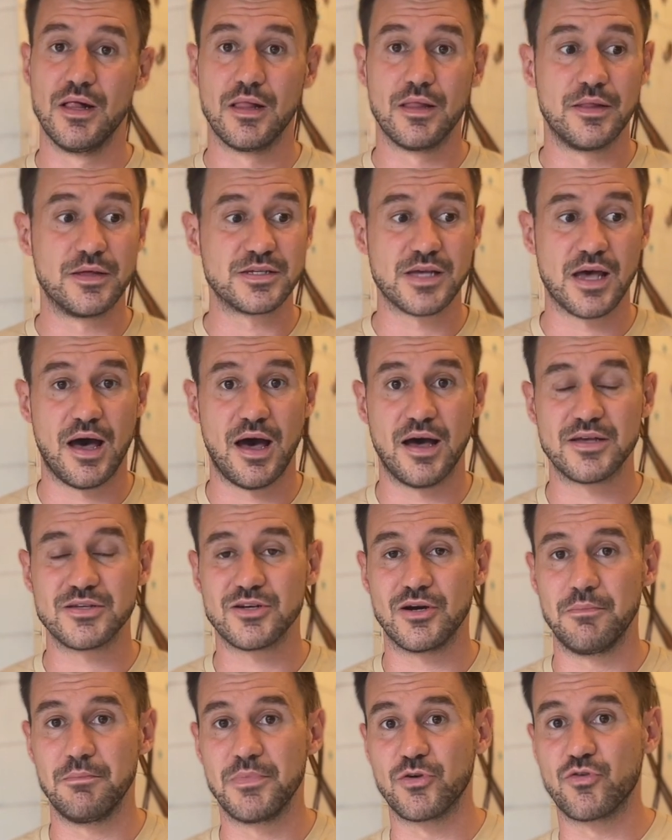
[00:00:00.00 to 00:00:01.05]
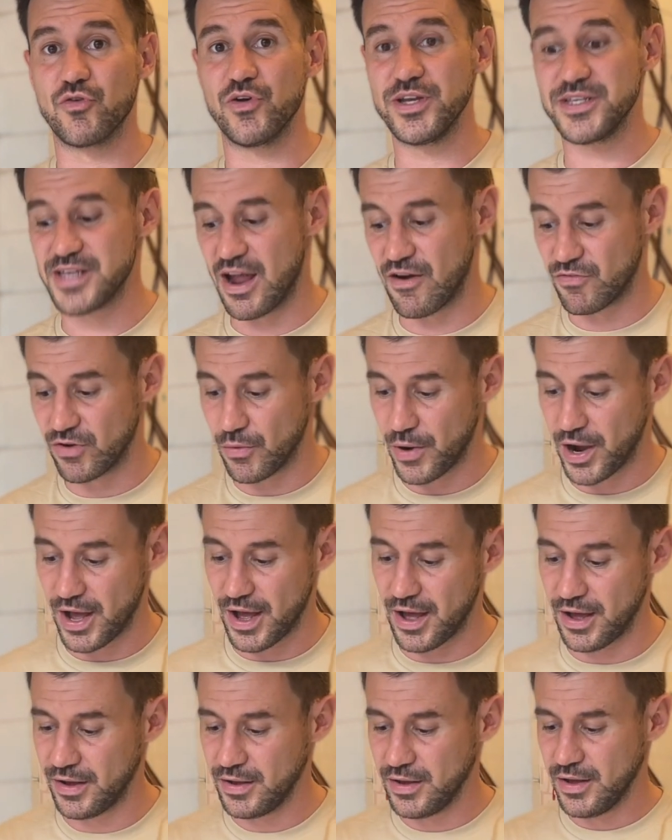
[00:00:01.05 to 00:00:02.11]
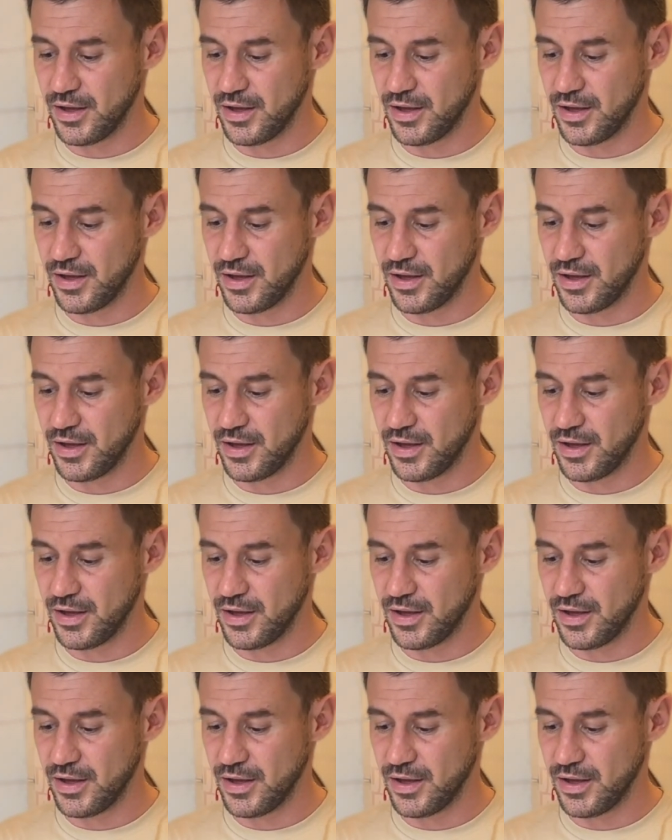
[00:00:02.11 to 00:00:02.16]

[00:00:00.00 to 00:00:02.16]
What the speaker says: sort of Magritte everywhere.